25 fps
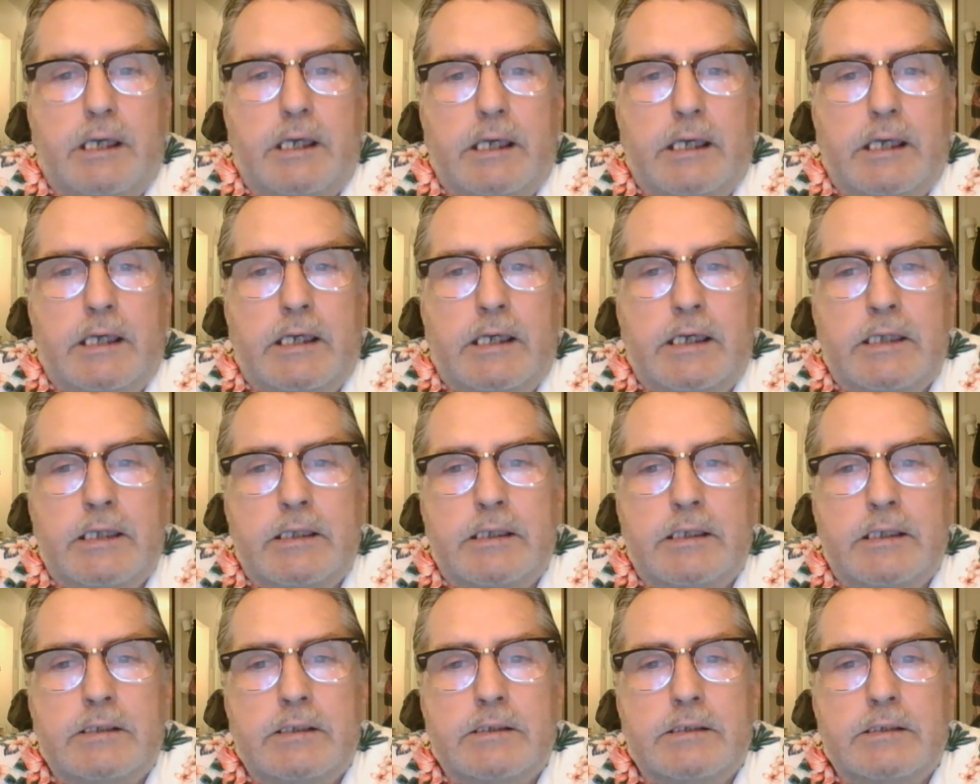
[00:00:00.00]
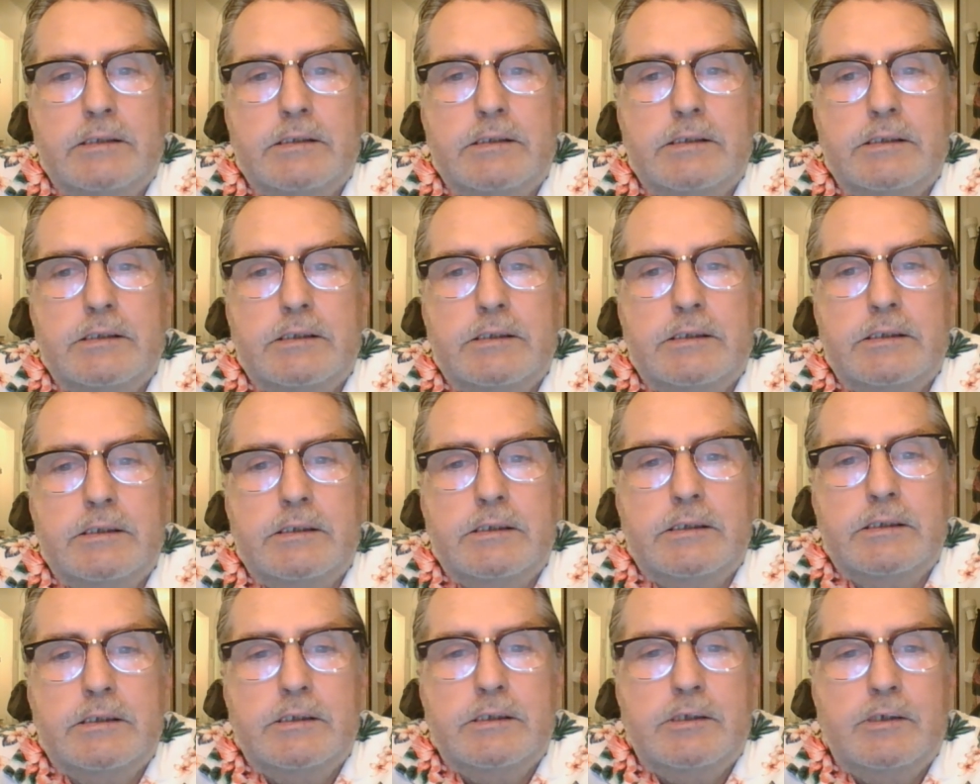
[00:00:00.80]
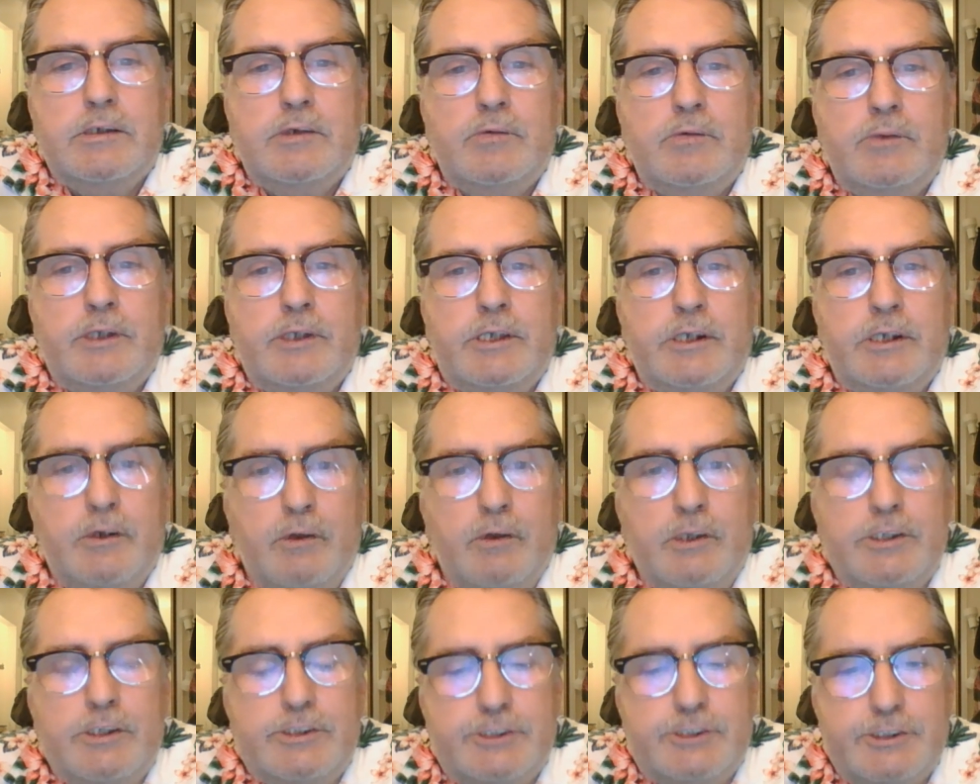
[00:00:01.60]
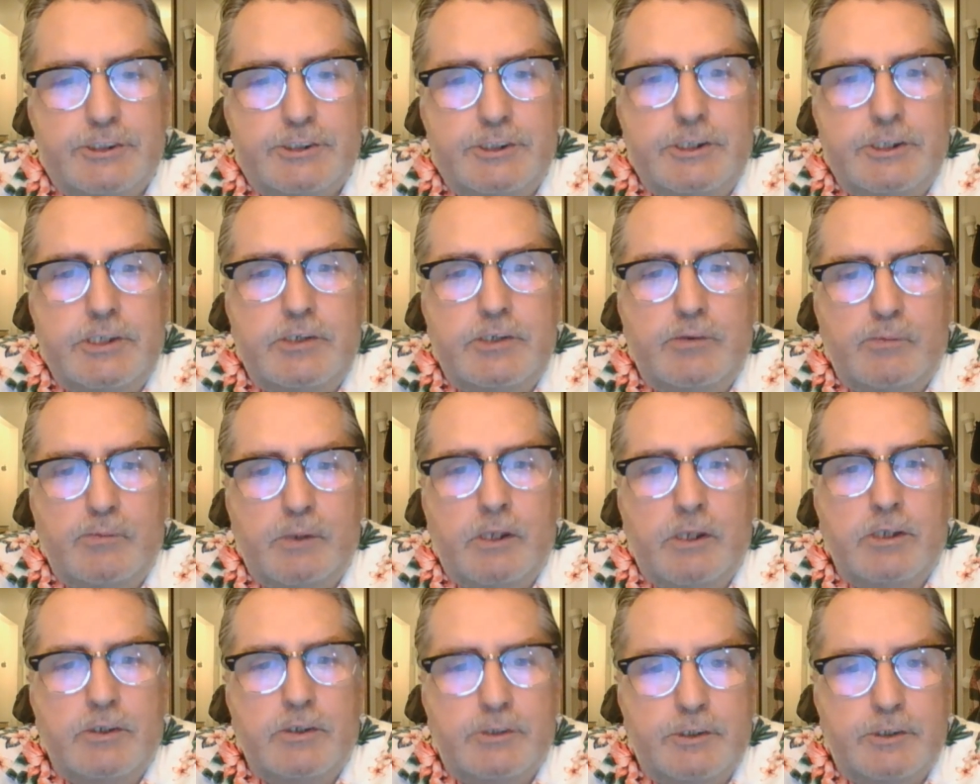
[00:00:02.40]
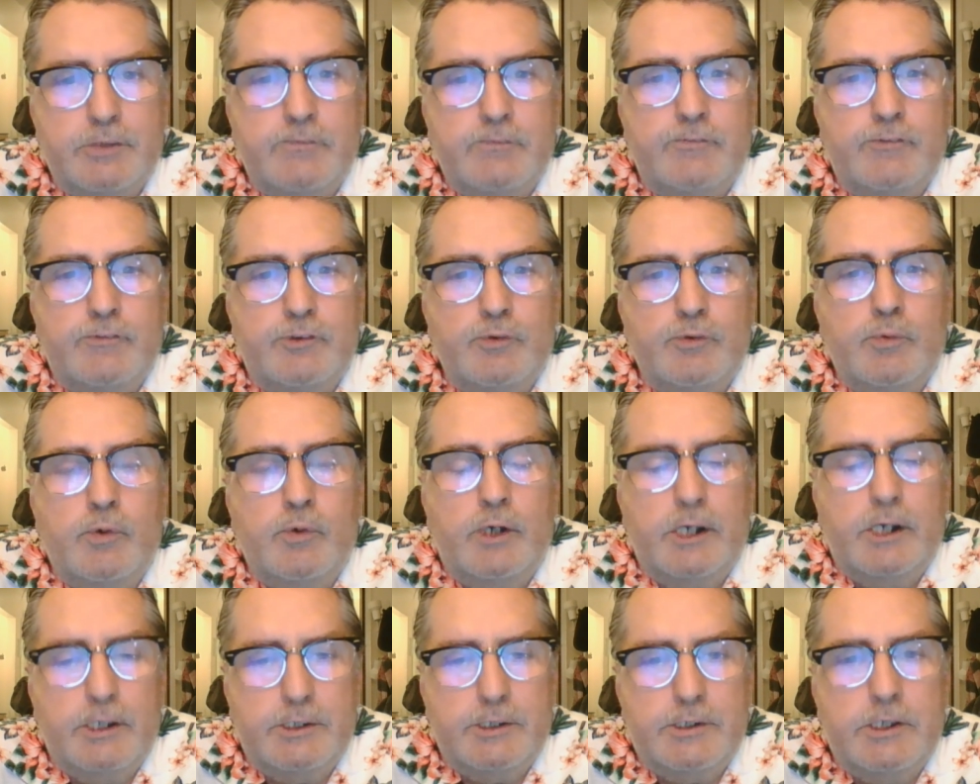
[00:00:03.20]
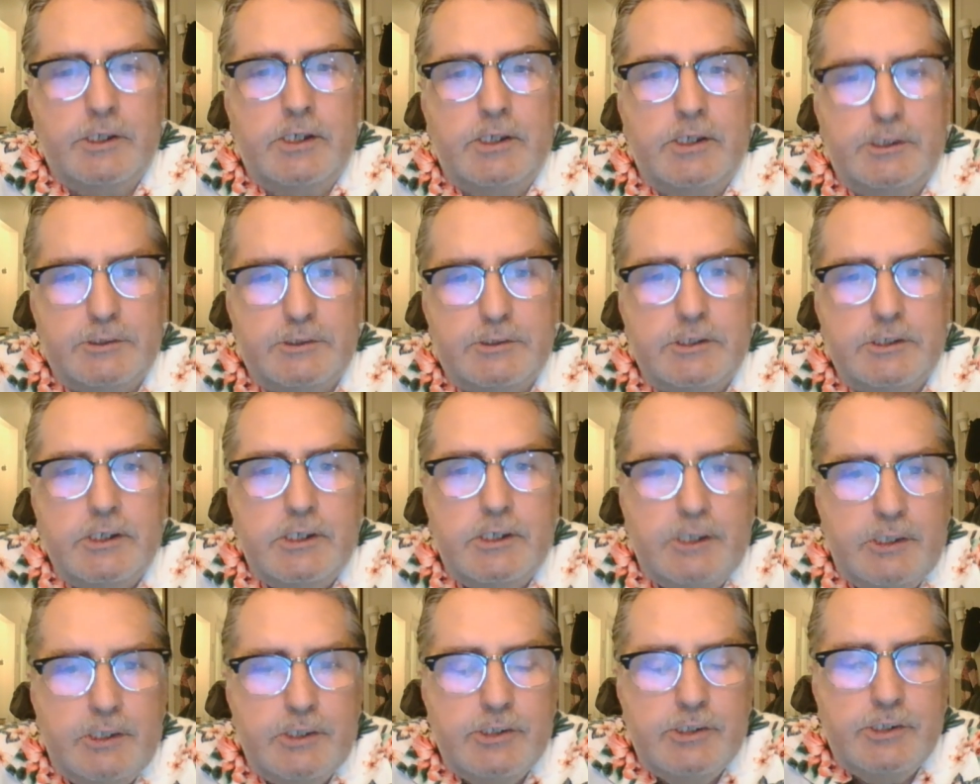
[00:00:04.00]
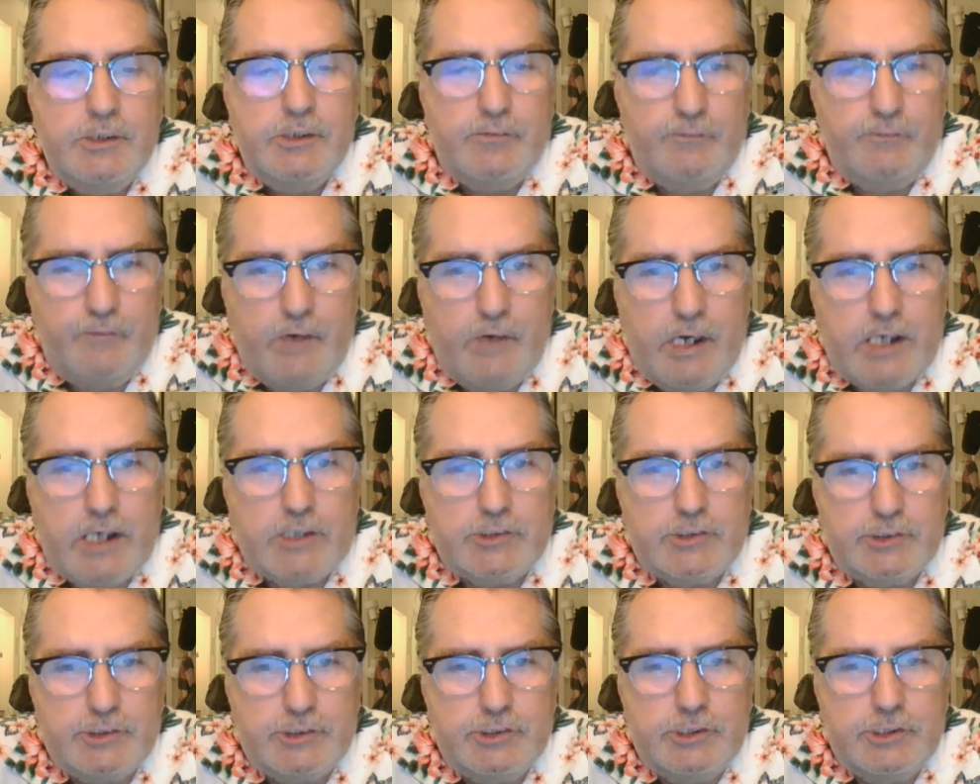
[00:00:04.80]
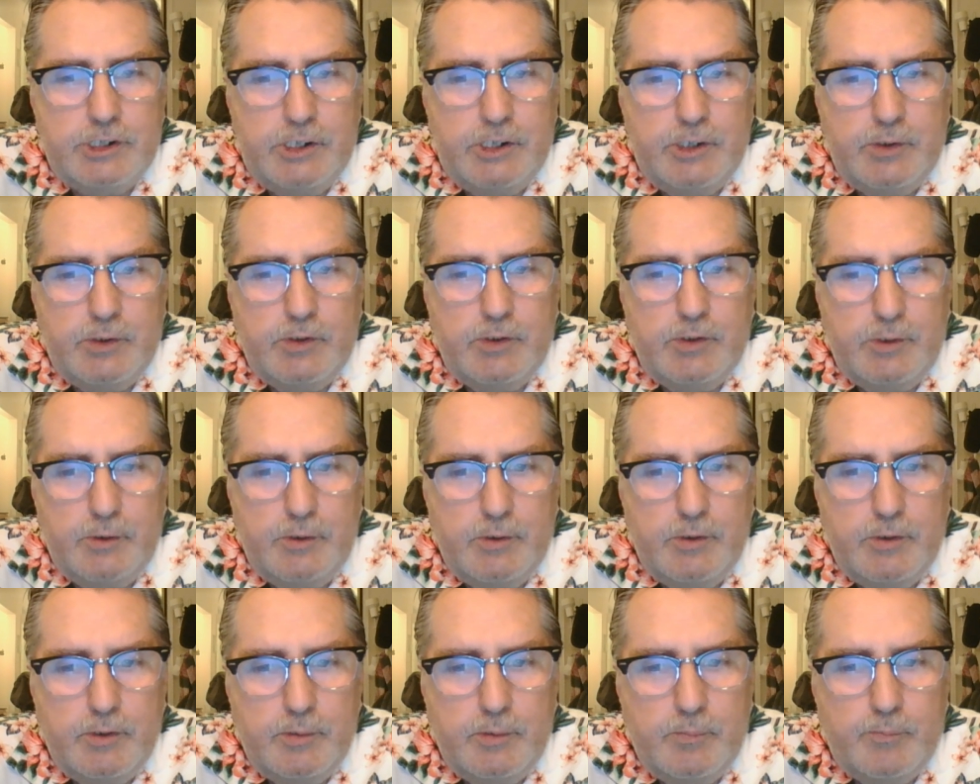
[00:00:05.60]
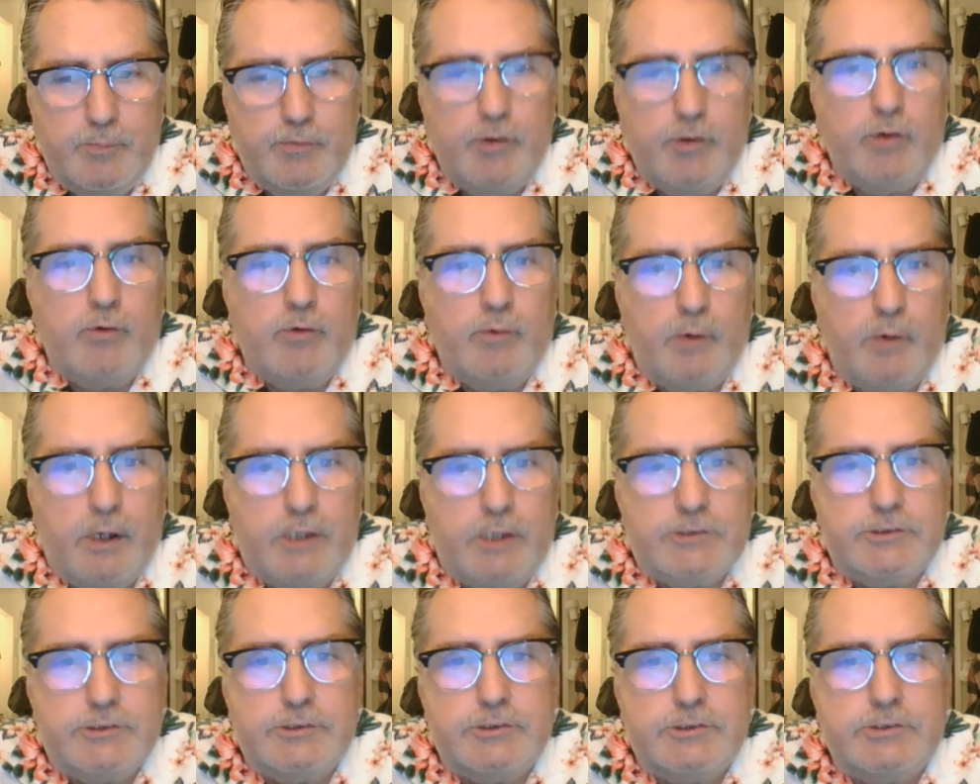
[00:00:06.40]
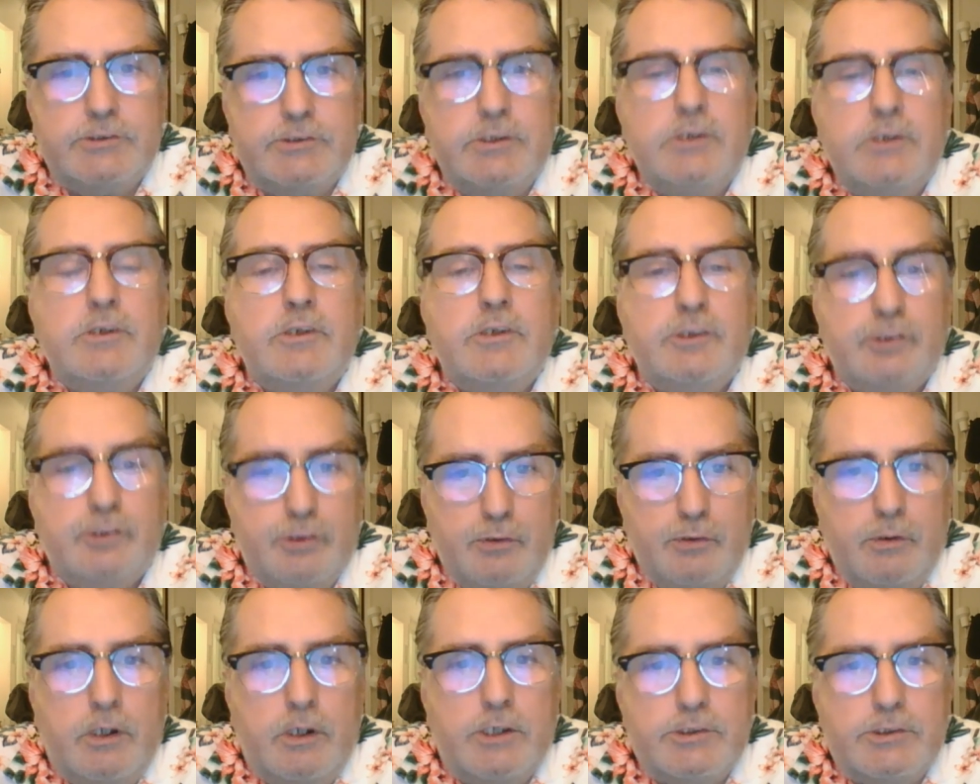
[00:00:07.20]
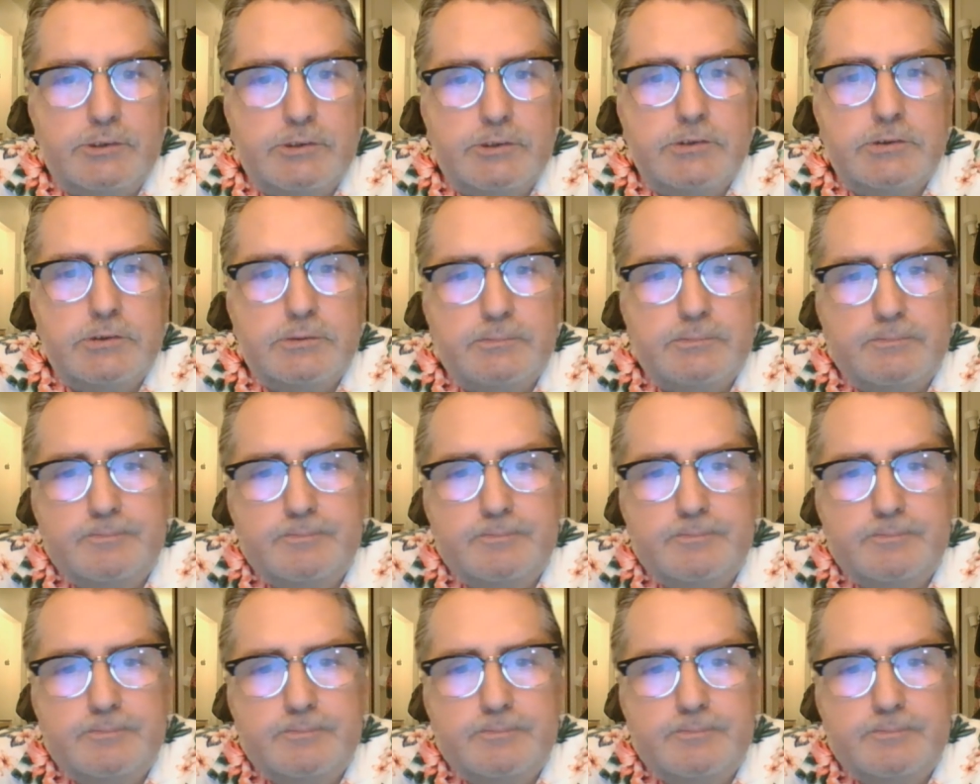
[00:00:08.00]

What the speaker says: And we can only see it relative to what it does, the effects that it progresses to us.